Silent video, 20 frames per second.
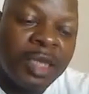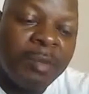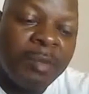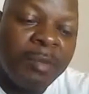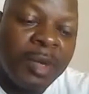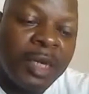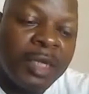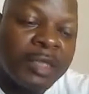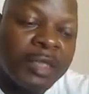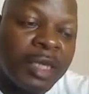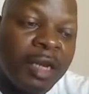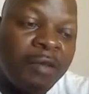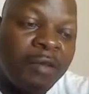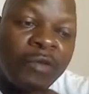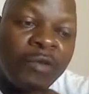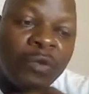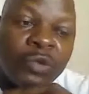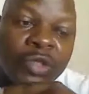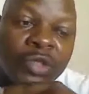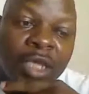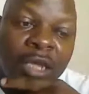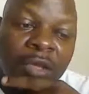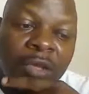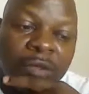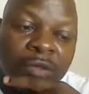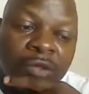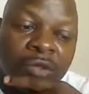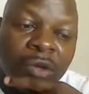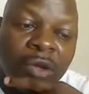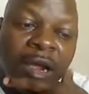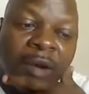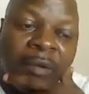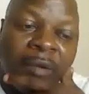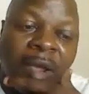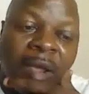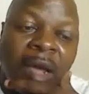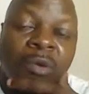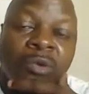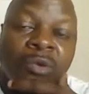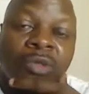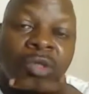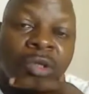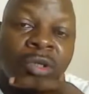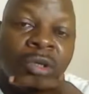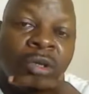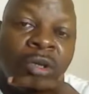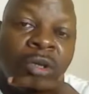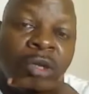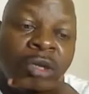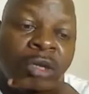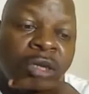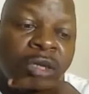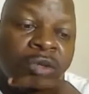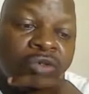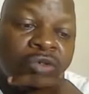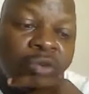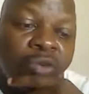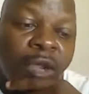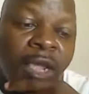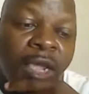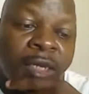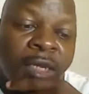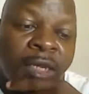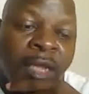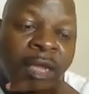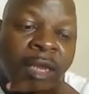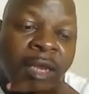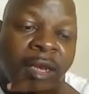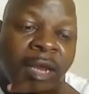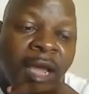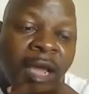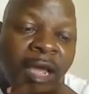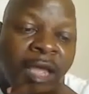minutes and a few seconds to carry out the trade. Now